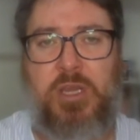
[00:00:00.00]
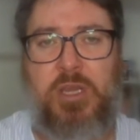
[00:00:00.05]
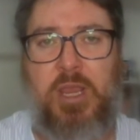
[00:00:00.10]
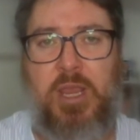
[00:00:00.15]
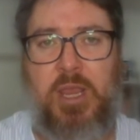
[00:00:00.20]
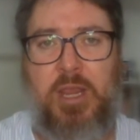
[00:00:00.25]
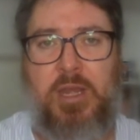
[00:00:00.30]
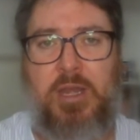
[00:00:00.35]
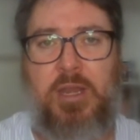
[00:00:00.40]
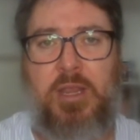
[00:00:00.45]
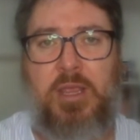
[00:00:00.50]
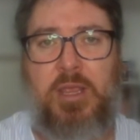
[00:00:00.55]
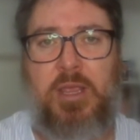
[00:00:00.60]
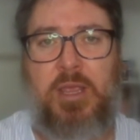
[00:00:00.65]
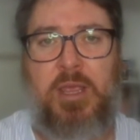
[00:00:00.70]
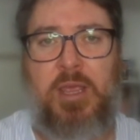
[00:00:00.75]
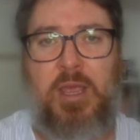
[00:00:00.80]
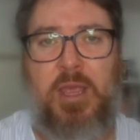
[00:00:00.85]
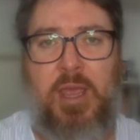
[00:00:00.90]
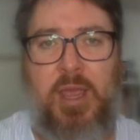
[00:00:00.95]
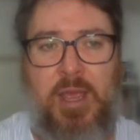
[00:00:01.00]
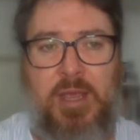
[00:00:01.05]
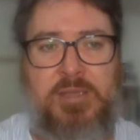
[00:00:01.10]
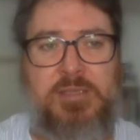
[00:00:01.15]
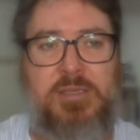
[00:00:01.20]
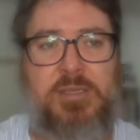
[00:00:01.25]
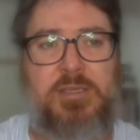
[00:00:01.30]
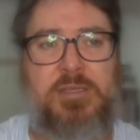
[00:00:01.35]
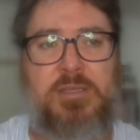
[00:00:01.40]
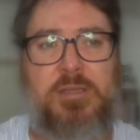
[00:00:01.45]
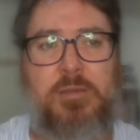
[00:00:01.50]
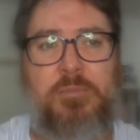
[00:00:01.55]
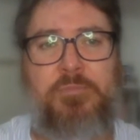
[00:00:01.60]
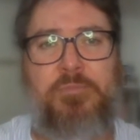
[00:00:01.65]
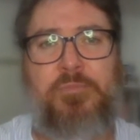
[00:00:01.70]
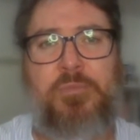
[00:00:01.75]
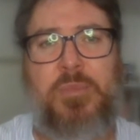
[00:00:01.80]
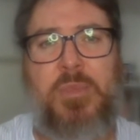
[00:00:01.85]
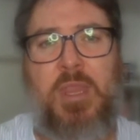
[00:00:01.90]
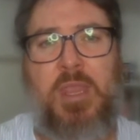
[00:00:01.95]
in our system.
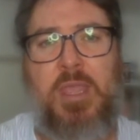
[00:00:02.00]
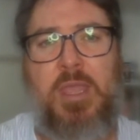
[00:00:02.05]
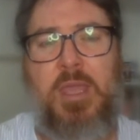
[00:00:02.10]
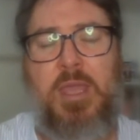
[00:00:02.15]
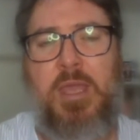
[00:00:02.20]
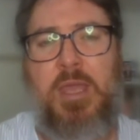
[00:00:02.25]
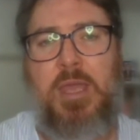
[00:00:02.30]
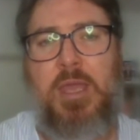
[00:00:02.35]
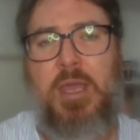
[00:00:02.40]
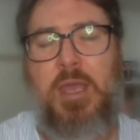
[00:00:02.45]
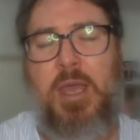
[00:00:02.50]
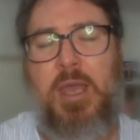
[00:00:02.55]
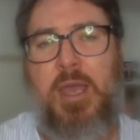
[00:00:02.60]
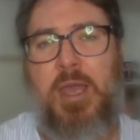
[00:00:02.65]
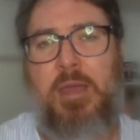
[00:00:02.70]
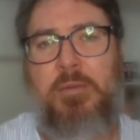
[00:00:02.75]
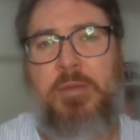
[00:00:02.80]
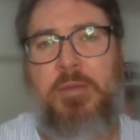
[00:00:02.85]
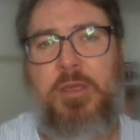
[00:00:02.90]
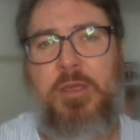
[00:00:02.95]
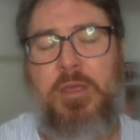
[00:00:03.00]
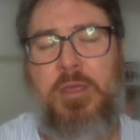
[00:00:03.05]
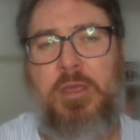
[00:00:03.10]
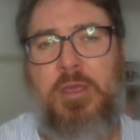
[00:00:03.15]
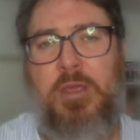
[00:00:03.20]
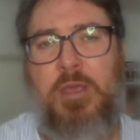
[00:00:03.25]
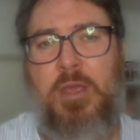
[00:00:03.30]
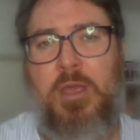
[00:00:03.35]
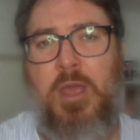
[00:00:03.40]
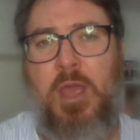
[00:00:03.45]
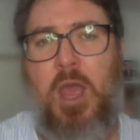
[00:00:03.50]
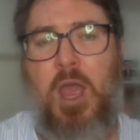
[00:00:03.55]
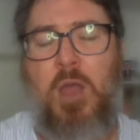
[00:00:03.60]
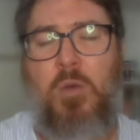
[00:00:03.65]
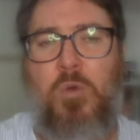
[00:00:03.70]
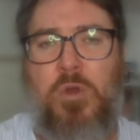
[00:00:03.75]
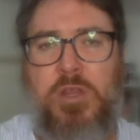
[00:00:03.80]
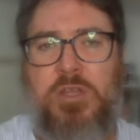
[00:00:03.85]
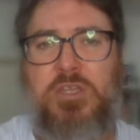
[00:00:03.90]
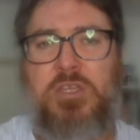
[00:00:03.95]
I
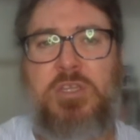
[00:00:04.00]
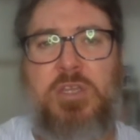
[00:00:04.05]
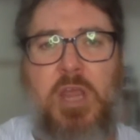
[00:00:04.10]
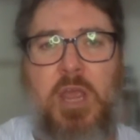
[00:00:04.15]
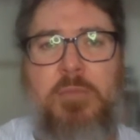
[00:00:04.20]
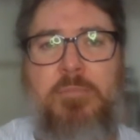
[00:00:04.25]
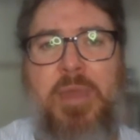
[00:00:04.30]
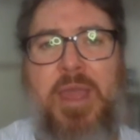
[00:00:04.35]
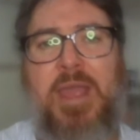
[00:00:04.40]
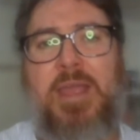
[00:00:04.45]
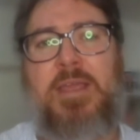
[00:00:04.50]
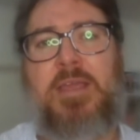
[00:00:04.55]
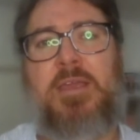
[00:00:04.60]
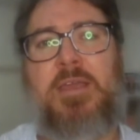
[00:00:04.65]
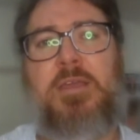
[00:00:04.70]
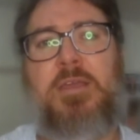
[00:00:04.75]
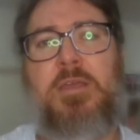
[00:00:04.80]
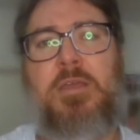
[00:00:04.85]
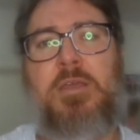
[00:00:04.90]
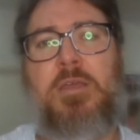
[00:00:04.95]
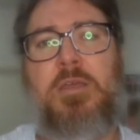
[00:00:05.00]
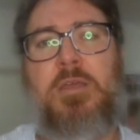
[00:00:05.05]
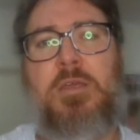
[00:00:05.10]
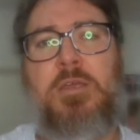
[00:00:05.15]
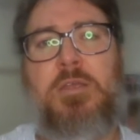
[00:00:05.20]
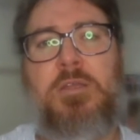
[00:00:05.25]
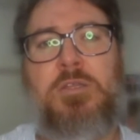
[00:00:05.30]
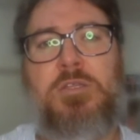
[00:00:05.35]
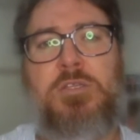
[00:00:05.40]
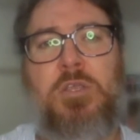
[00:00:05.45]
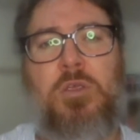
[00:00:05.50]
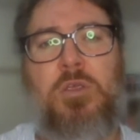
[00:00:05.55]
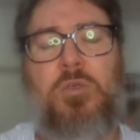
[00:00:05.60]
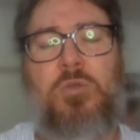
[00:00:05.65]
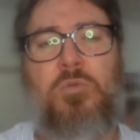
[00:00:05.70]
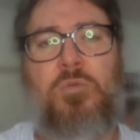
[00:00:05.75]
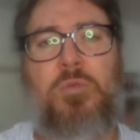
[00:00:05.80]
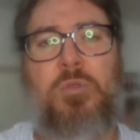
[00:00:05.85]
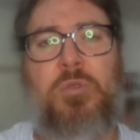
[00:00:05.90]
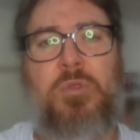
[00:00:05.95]
want to just go back
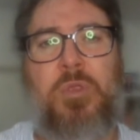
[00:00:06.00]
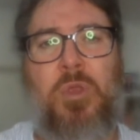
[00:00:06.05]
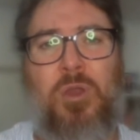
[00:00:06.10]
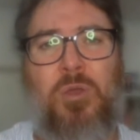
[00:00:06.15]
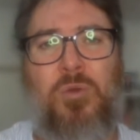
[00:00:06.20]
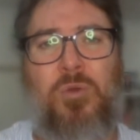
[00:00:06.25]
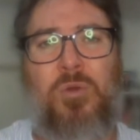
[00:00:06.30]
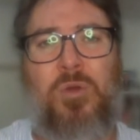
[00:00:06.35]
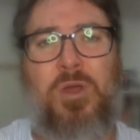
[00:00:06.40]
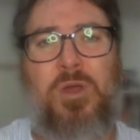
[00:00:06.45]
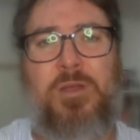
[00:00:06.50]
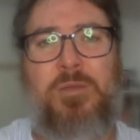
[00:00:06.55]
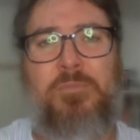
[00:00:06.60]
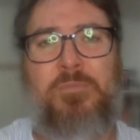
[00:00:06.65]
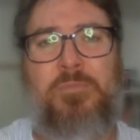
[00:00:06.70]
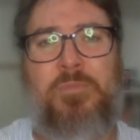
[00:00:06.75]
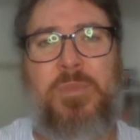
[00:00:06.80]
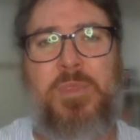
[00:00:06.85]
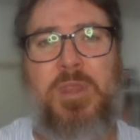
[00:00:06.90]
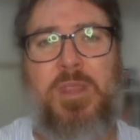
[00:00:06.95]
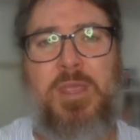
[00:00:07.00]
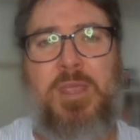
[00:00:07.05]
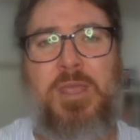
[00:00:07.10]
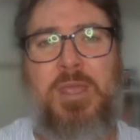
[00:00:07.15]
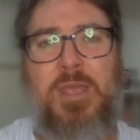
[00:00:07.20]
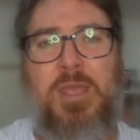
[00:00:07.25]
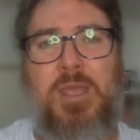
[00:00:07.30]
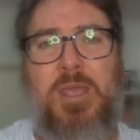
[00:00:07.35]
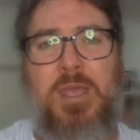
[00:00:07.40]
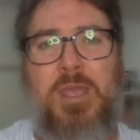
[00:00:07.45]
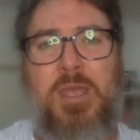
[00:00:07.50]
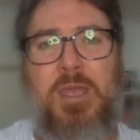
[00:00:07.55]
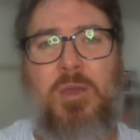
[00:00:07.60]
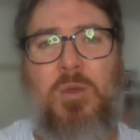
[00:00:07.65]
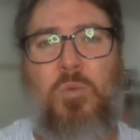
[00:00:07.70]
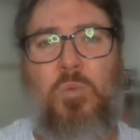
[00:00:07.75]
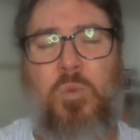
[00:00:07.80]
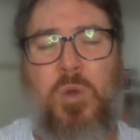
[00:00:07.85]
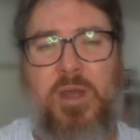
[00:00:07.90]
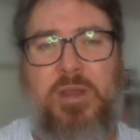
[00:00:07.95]
to the law.
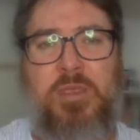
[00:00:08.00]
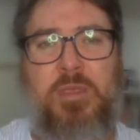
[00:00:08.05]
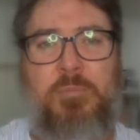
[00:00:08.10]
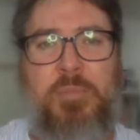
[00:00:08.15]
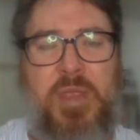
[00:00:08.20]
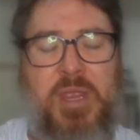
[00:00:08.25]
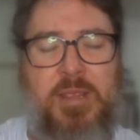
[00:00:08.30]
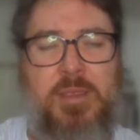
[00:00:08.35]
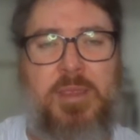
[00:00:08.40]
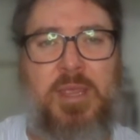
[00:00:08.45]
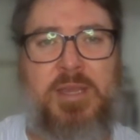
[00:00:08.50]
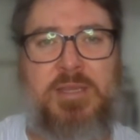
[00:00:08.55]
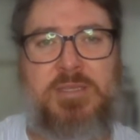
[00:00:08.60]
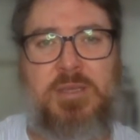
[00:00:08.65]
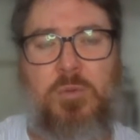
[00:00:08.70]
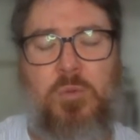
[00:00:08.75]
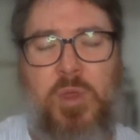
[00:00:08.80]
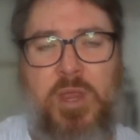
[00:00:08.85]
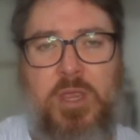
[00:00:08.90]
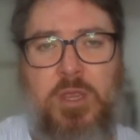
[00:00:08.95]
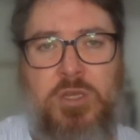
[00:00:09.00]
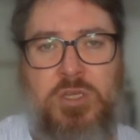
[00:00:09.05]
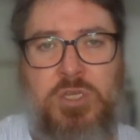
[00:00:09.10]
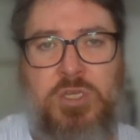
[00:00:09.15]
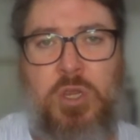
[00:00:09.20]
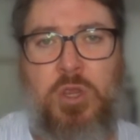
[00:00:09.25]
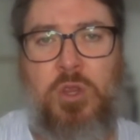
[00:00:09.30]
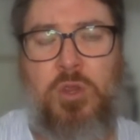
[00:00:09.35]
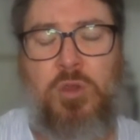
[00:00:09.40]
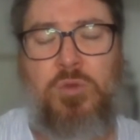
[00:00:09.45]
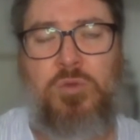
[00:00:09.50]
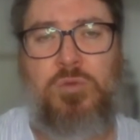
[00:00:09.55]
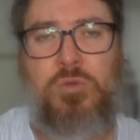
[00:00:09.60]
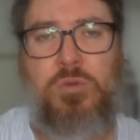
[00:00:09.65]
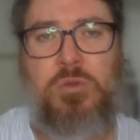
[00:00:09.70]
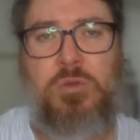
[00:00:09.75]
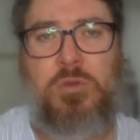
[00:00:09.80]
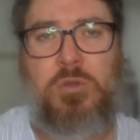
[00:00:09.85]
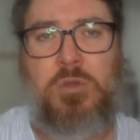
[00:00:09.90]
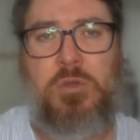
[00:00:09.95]
One of the big things that we could do
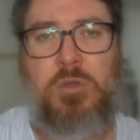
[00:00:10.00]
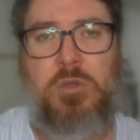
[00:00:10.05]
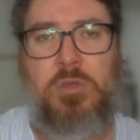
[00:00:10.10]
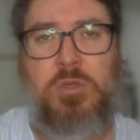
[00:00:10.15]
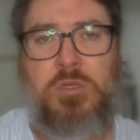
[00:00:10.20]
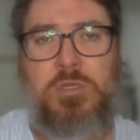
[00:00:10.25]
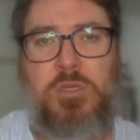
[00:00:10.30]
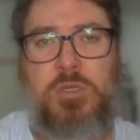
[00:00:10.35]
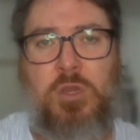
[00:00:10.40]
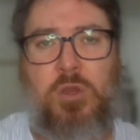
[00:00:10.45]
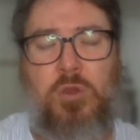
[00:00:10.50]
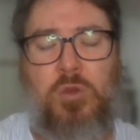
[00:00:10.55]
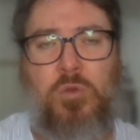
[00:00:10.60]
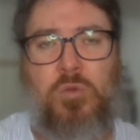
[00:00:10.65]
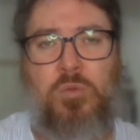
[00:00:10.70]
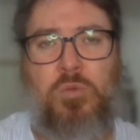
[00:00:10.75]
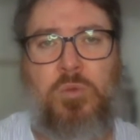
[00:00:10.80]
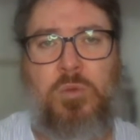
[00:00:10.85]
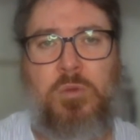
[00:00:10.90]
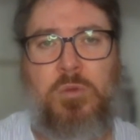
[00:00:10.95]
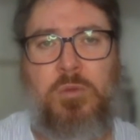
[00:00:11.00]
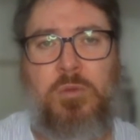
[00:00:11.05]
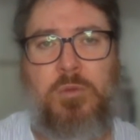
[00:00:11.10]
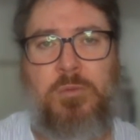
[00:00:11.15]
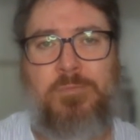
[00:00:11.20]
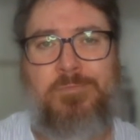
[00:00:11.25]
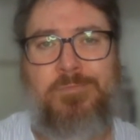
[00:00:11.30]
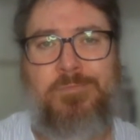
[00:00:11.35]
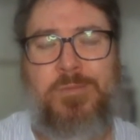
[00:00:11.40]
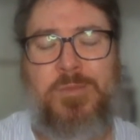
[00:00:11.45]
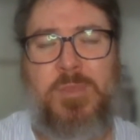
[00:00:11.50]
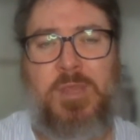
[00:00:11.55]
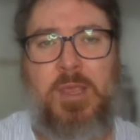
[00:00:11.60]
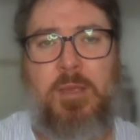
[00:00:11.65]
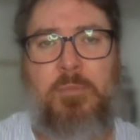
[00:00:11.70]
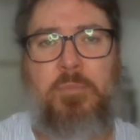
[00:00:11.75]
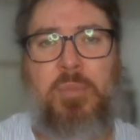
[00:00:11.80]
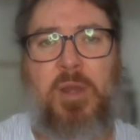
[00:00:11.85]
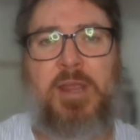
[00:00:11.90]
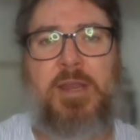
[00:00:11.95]
to
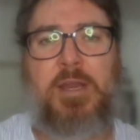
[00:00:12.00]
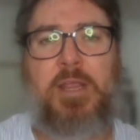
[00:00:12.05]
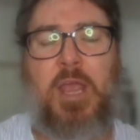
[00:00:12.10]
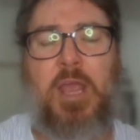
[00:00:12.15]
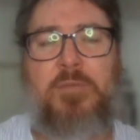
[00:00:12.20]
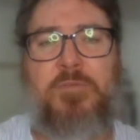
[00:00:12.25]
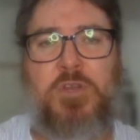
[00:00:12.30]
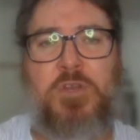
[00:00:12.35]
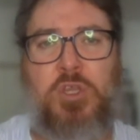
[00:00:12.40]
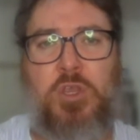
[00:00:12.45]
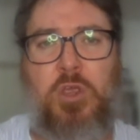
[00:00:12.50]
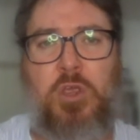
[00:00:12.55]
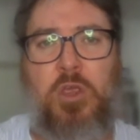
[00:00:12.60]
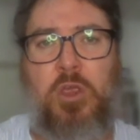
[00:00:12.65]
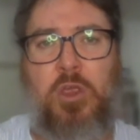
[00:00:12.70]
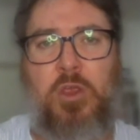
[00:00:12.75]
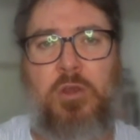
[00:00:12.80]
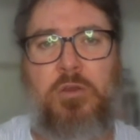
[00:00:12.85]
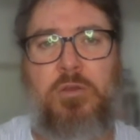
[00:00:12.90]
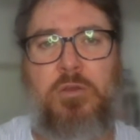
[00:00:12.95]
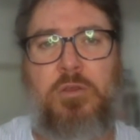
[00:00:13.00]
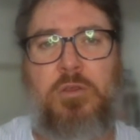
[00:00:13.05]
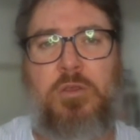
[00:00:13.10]
completely overturn